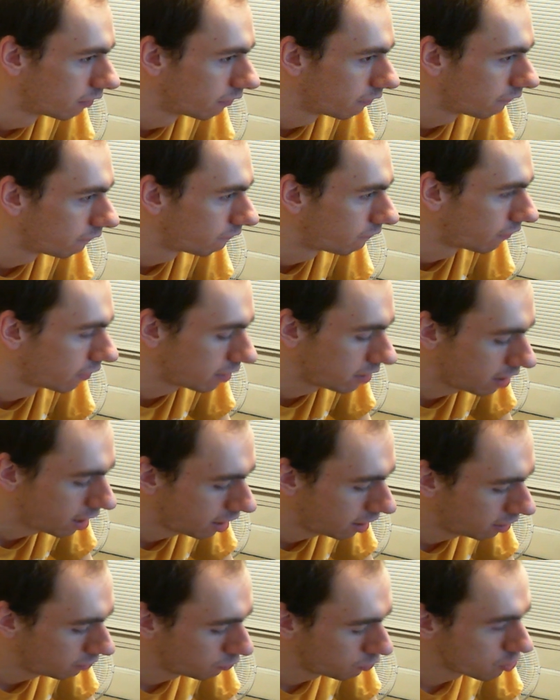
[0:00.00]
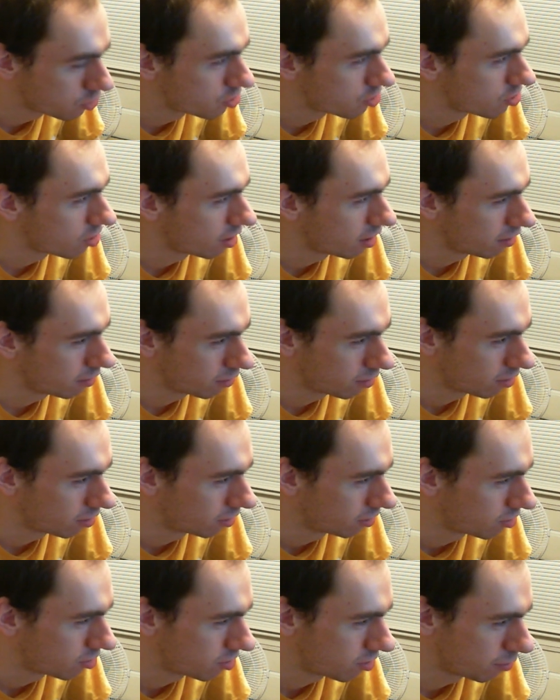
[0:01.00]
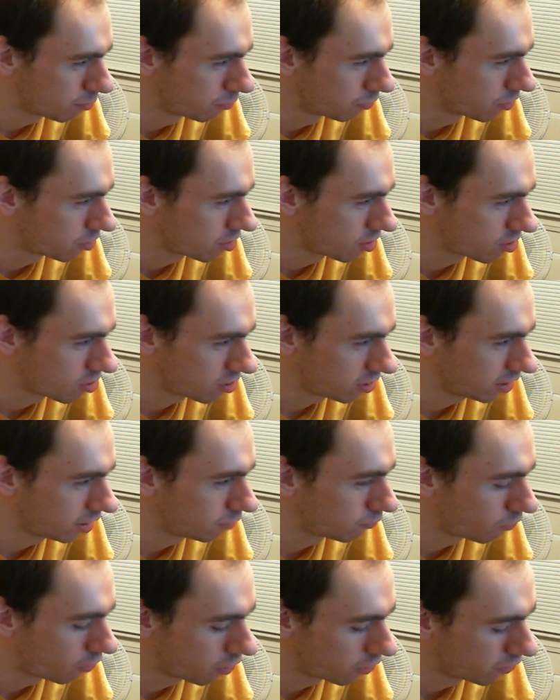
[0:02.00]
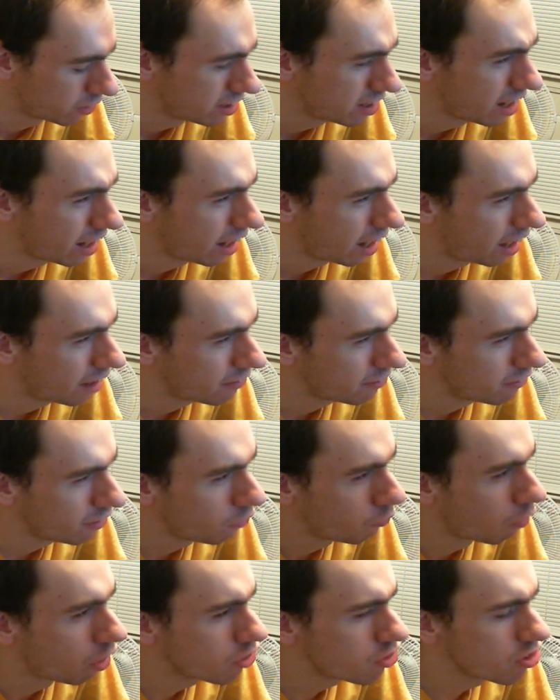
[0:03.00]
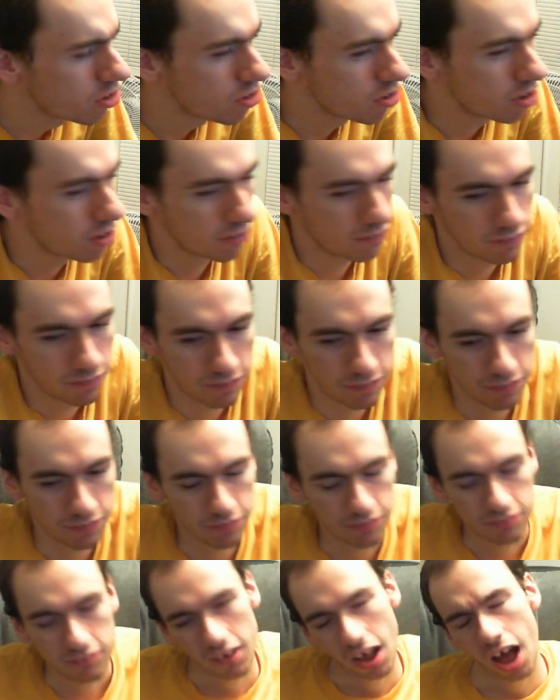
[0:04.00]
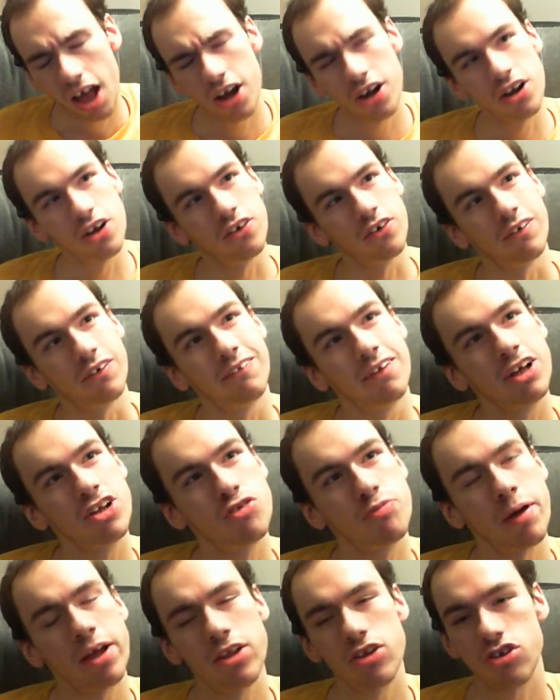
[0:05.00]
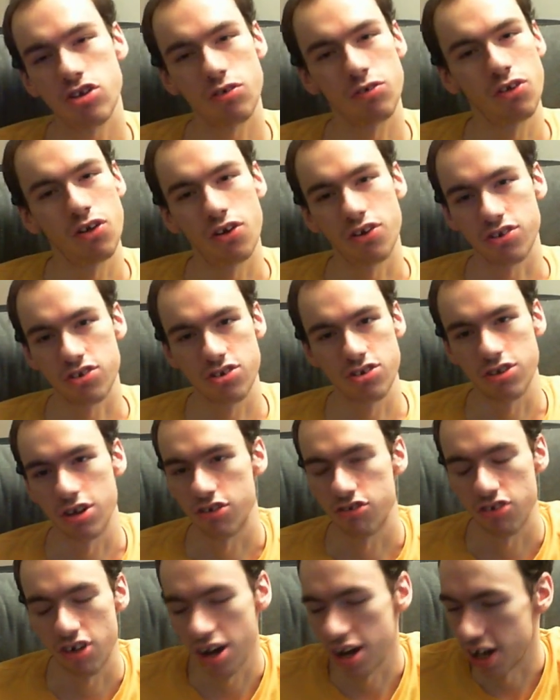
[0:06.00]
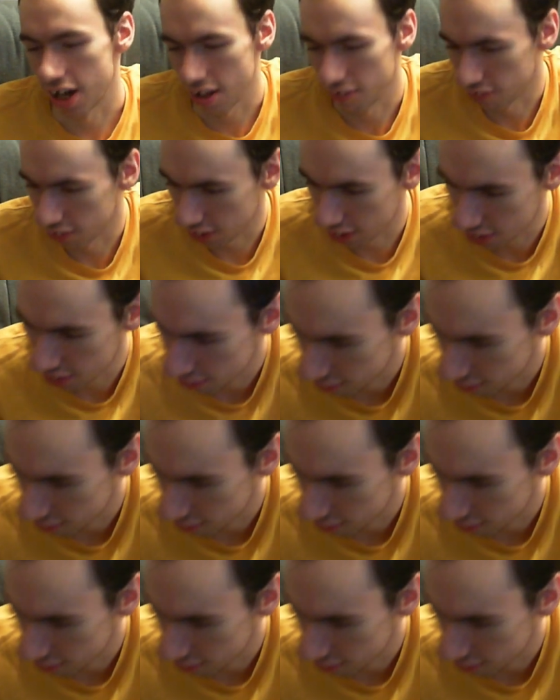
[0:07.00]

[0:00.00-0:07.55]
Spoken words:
But yeah, it was, someone says slightly watery. Yeah, it wasn't, I don't know. It's been so long since I tried it, I really